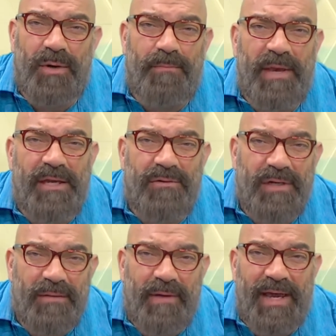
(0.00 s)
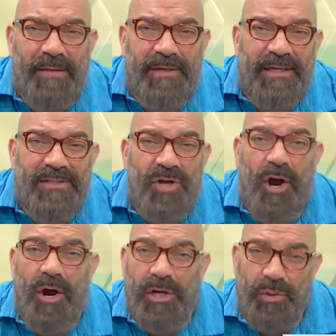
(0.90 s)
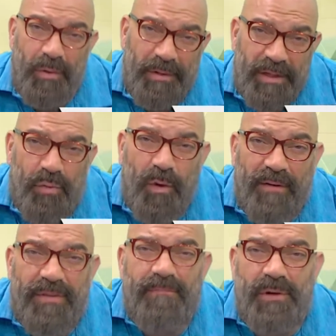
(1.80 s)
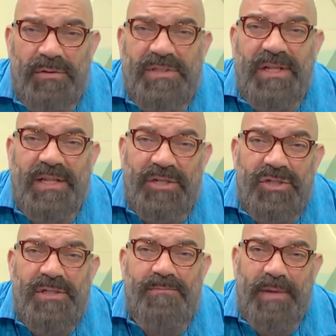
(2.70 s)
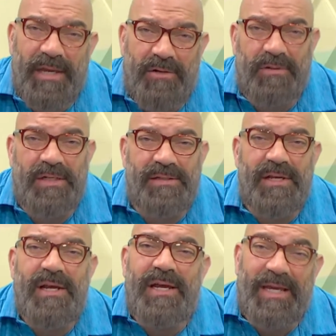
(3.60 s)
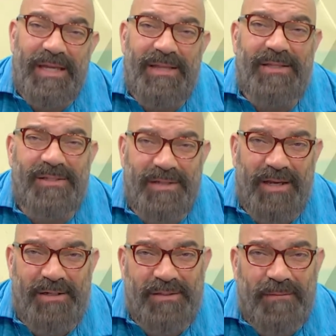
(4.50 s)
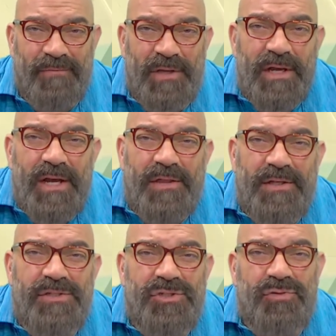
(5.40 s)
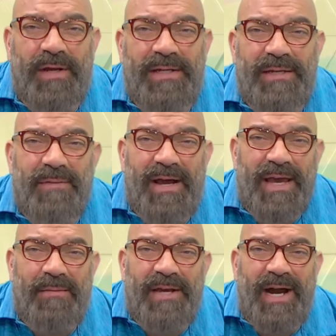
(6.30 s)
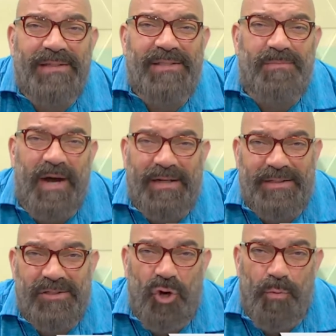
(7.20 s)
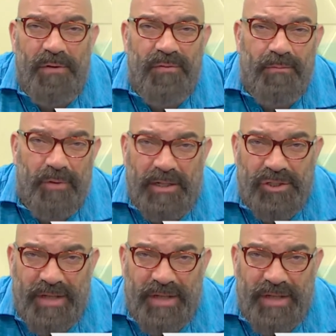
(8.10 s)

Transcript: and Bakery in Miami is arguably one of the most delicious bakeries in the state. This trendy Miami hotspot is open for brunch